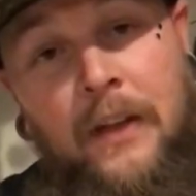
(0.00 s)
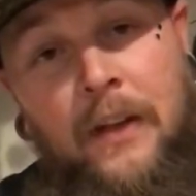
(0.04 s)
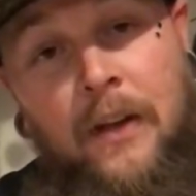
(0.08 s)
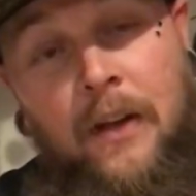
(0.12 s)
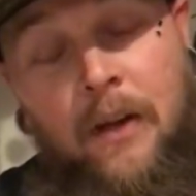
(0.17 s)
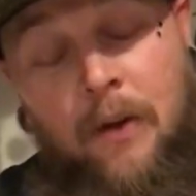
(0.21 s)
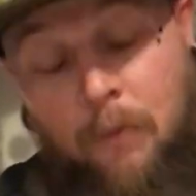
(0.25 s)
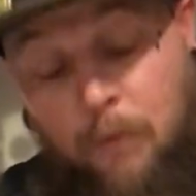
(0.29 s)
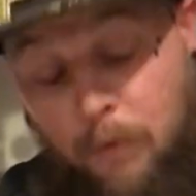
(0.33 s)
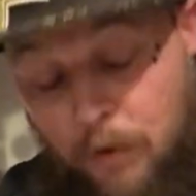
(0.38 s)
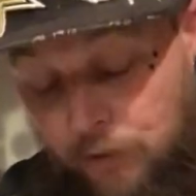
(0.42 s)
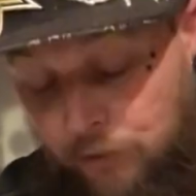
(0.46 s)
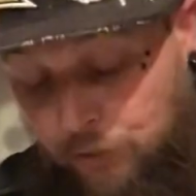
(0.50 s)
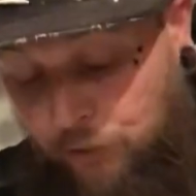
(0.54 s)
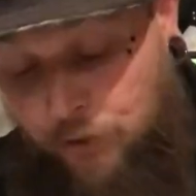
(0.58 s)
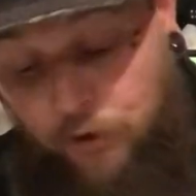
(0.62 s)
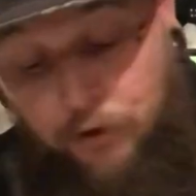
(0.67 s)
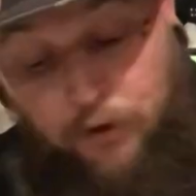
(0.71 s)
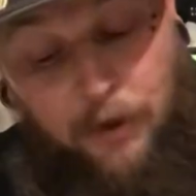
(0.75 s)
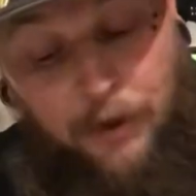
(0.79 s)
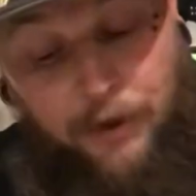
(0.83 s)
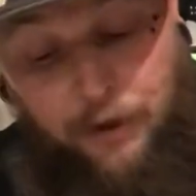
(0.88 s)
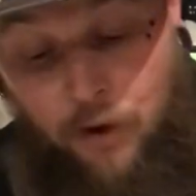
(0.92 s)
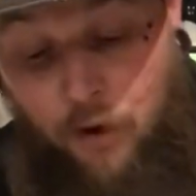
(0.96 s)
what
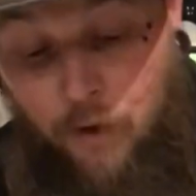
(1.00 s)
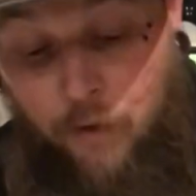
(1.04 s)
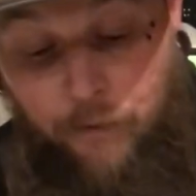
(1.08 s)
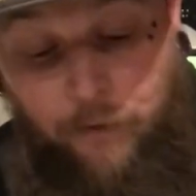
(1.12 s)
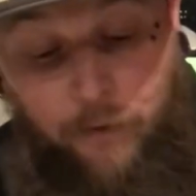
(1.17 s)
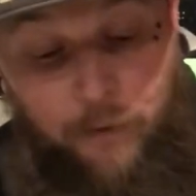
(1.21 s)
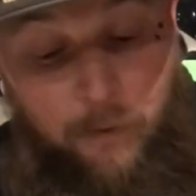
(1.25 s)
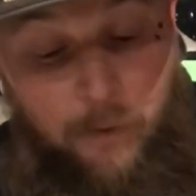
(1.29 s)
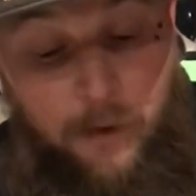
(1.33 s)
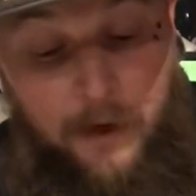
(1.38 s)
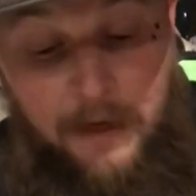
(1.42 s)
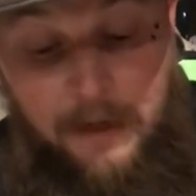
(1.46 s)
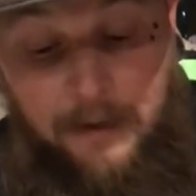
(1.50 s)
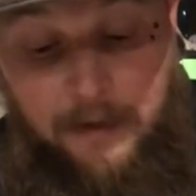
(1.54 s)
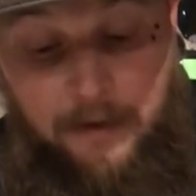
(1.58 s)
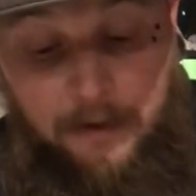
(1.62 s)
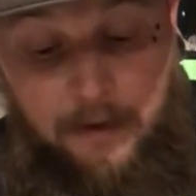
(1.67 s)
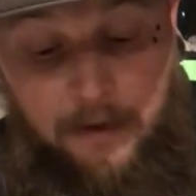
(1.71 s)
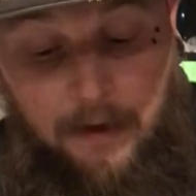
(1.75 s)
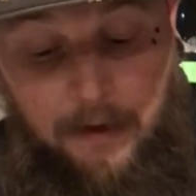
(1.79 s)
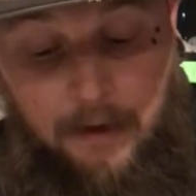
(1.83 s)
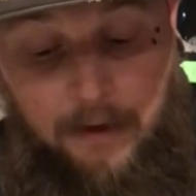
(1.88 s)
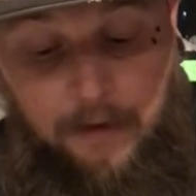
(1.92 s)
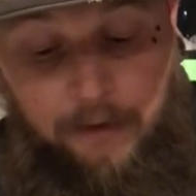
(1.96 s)
look like overweight
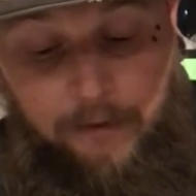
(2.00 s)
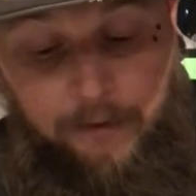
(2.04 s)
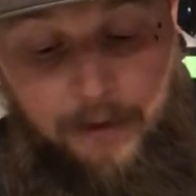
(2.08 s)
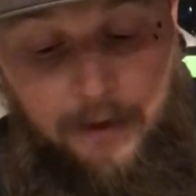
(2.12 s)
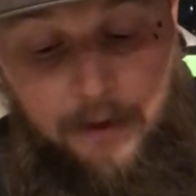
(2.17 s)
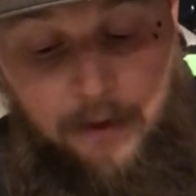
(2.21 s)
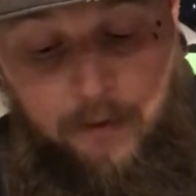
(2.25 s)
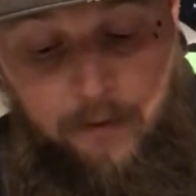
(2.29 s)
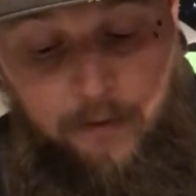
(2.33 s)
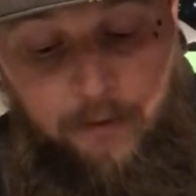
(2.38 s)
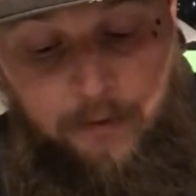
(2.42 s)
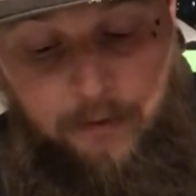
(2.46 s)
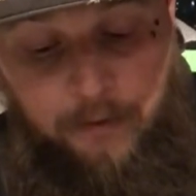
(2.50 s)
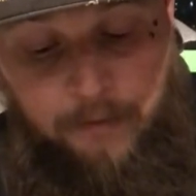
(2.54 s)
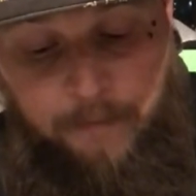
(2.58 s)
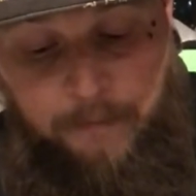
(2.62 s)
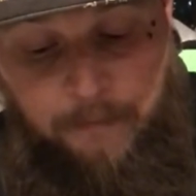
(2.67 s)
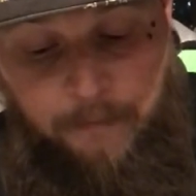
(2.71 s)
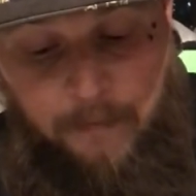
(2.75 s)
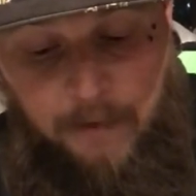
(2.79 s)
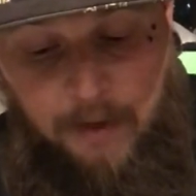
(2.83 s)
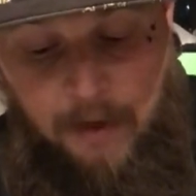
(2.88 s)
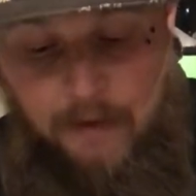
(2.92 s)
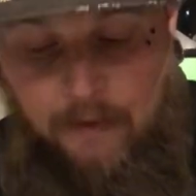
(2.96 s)
Leos,
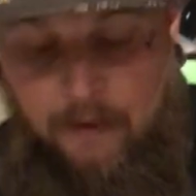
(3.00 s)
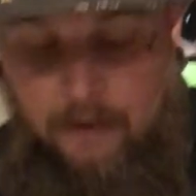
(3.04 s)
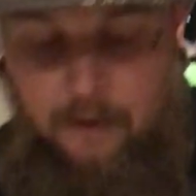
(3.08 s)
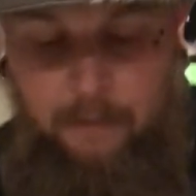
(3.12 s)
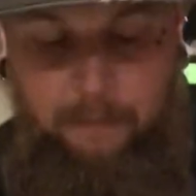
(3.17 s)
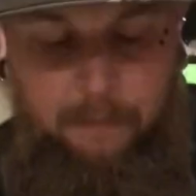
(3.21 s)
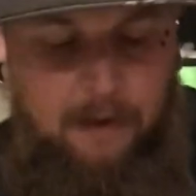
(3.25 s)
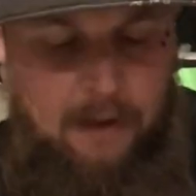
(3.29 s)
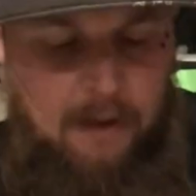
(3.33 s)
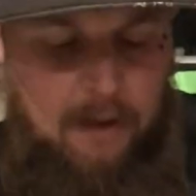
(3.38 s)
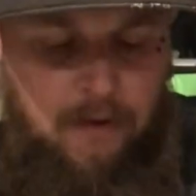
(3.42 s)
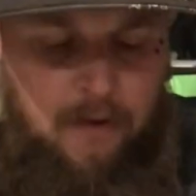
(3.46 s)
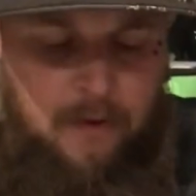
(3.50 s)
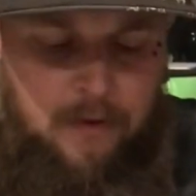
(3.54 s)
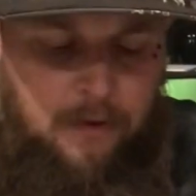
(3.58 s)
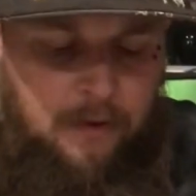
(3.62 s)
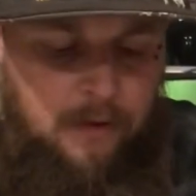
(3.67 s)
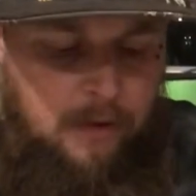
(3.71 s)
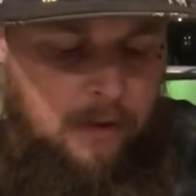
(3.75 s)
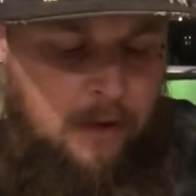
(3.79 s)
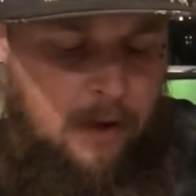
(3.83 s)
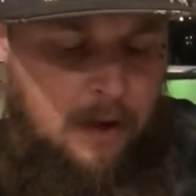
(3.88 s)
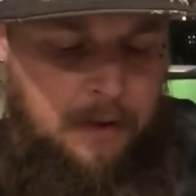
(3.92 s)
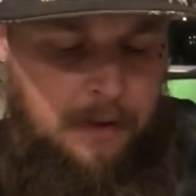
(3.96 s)
and then depending on the
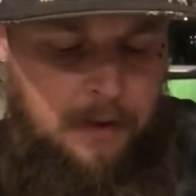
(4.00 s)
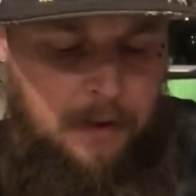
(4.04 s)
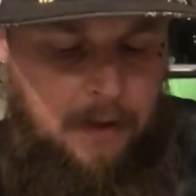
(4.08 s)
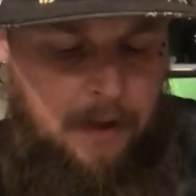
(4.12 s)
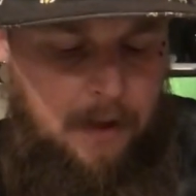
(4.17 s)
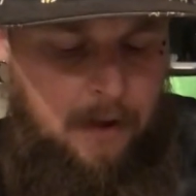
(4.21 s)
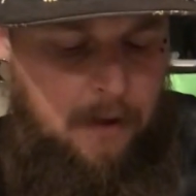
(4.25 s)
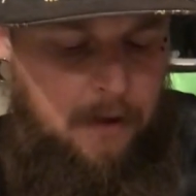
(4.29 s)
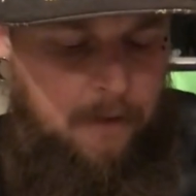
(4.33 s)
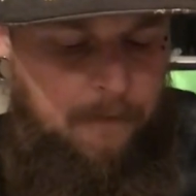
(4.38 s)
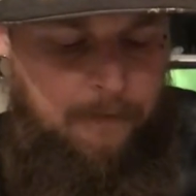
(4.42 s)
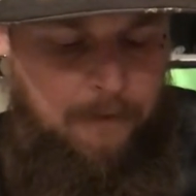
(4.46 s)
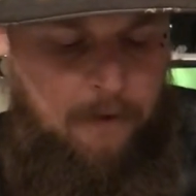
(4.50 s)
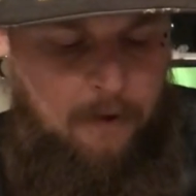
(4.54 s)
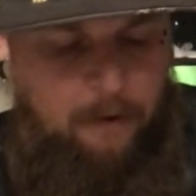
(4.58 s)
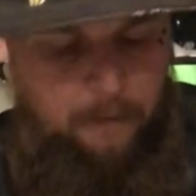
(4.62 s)
line that they come from,